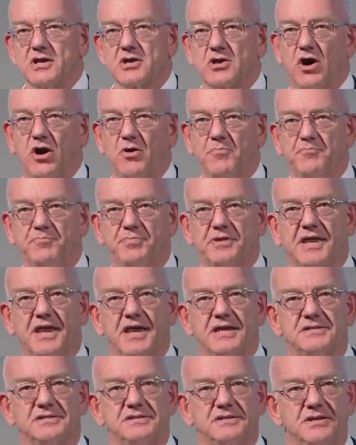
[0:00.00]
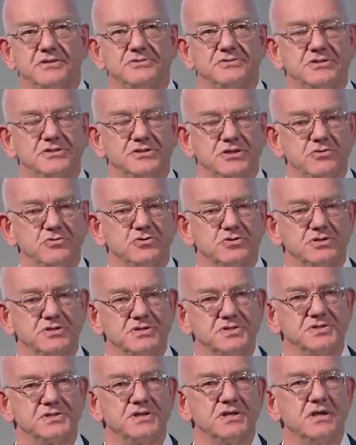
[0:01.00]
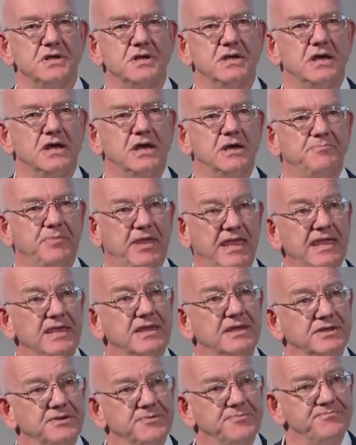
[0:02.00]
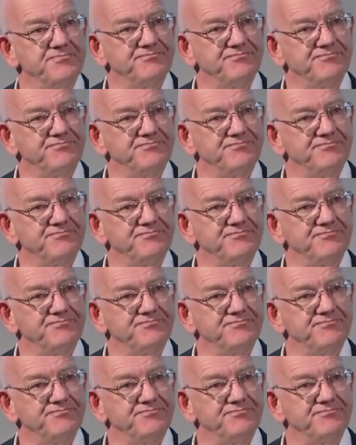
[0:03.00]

complicated institutions appeared.